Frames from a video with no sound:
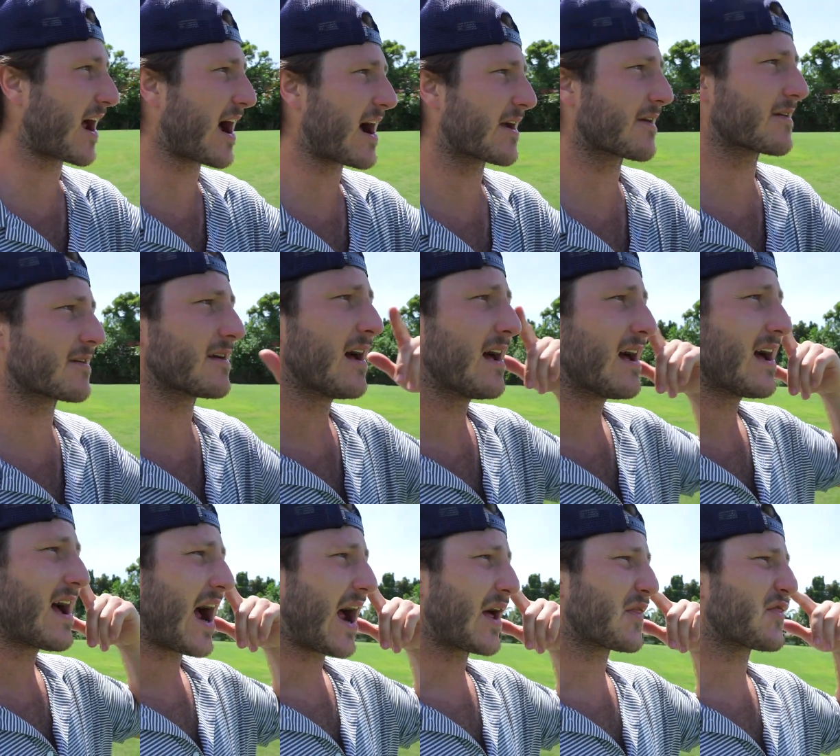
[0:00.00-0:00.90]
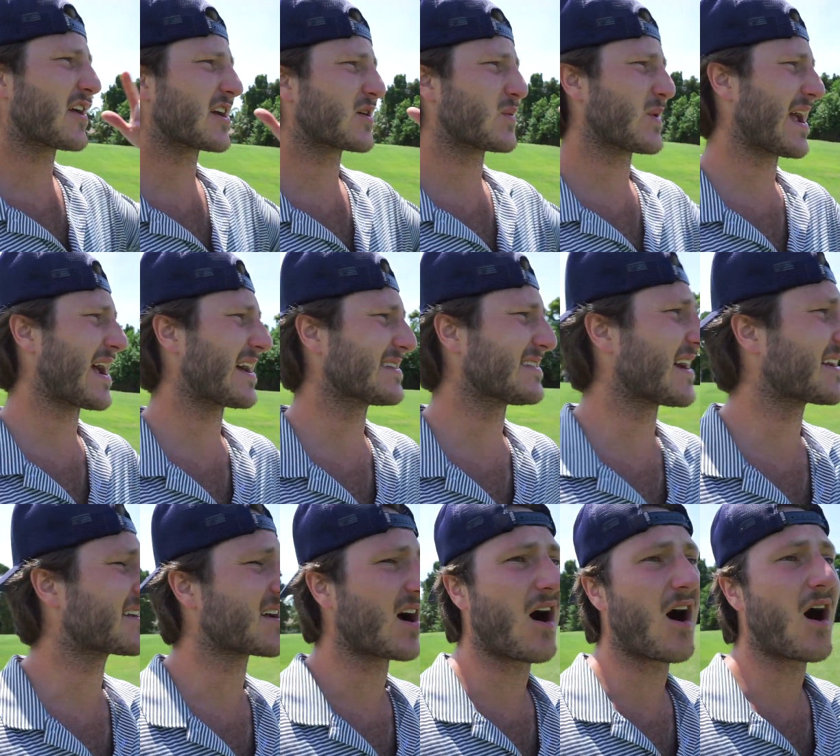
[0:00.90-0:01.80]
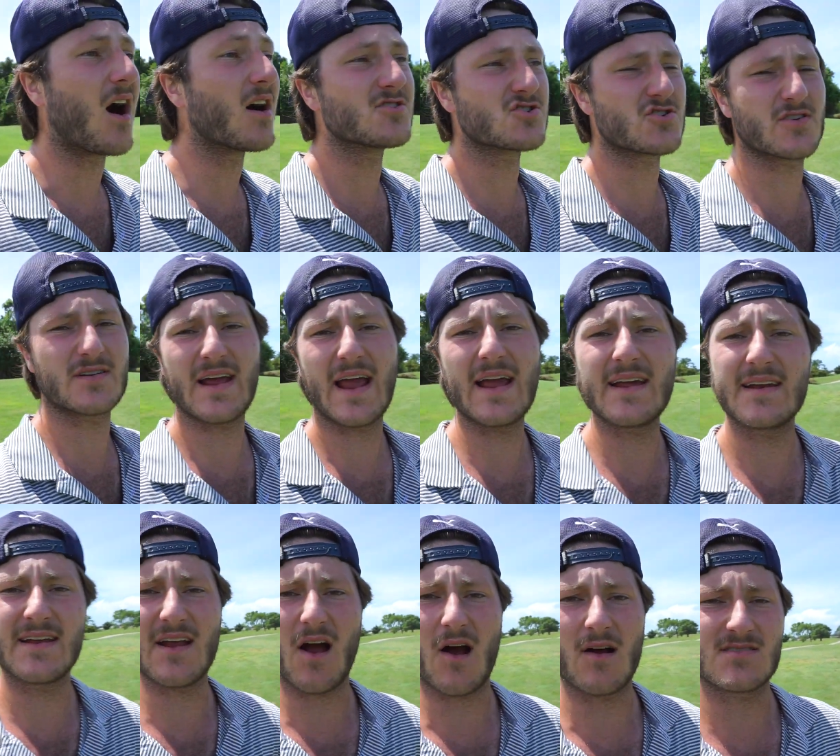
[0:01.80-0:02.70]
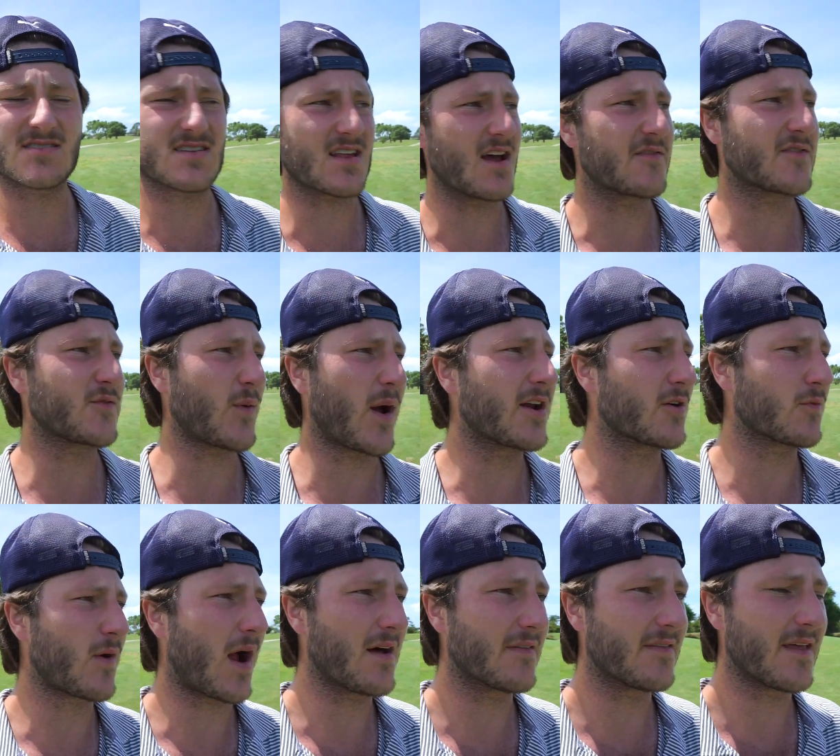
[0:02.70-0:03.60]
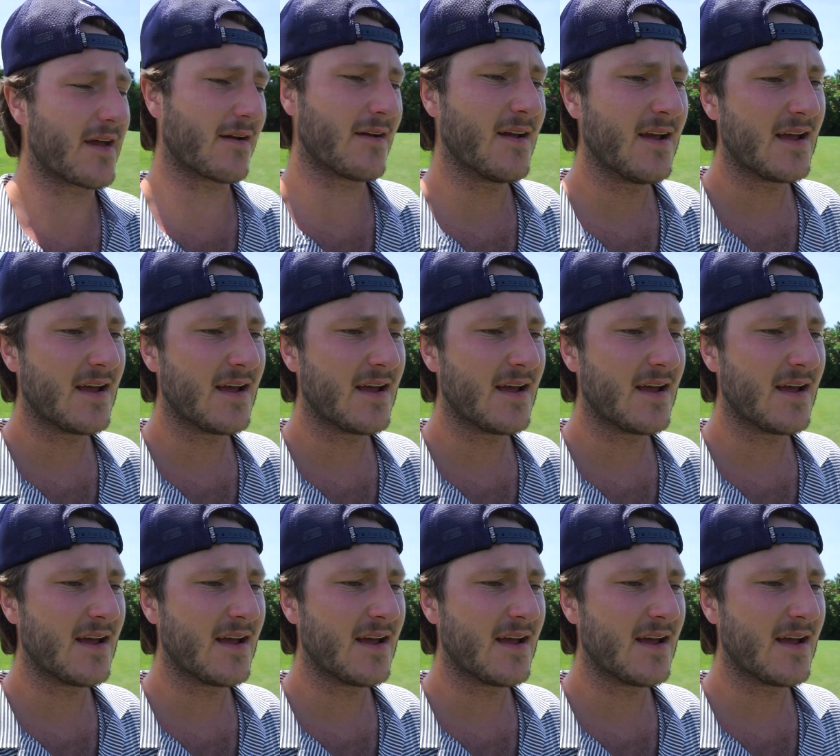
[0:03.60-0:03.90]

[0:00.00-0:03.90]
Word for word: iron. I think we had like 180 yards left right around there.